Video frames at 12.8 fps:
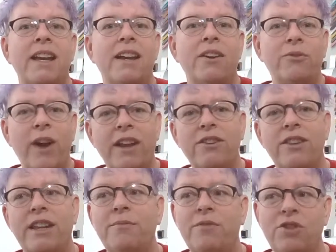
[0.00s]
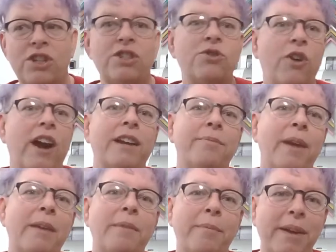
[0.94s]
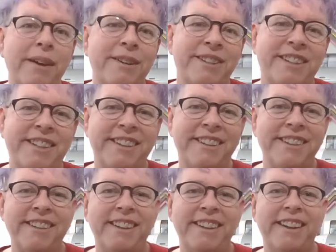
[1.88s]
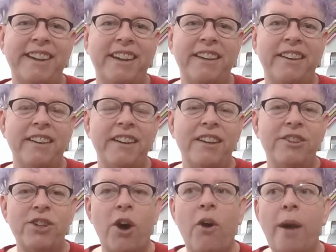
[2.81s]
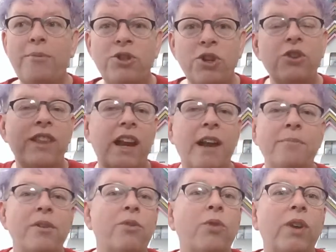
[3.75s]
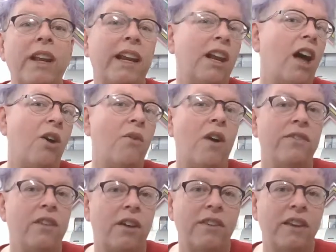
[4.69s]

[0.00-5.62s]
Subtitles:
rather than just trying to pay my bills. So I'm sure that I'm really low on the